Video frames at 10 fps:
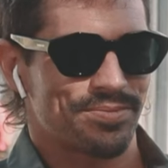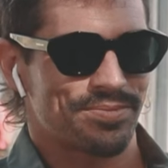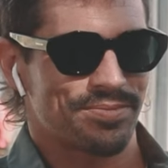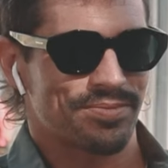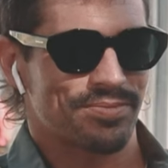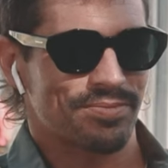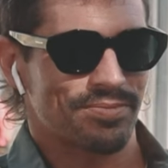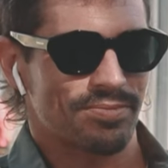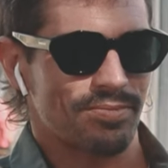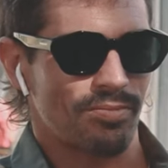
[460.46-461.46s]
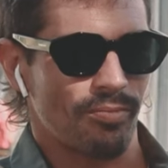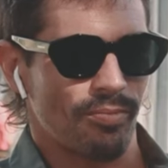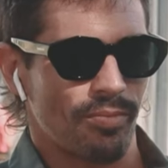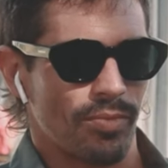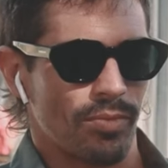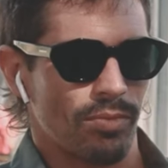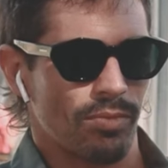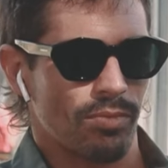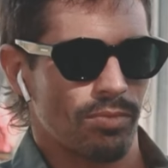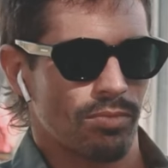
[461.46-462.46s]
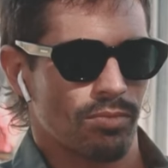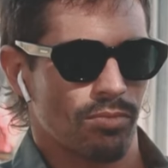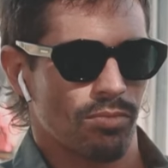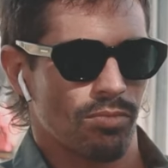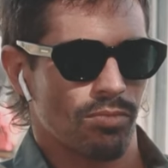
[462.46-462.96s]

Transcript: (no one is talking)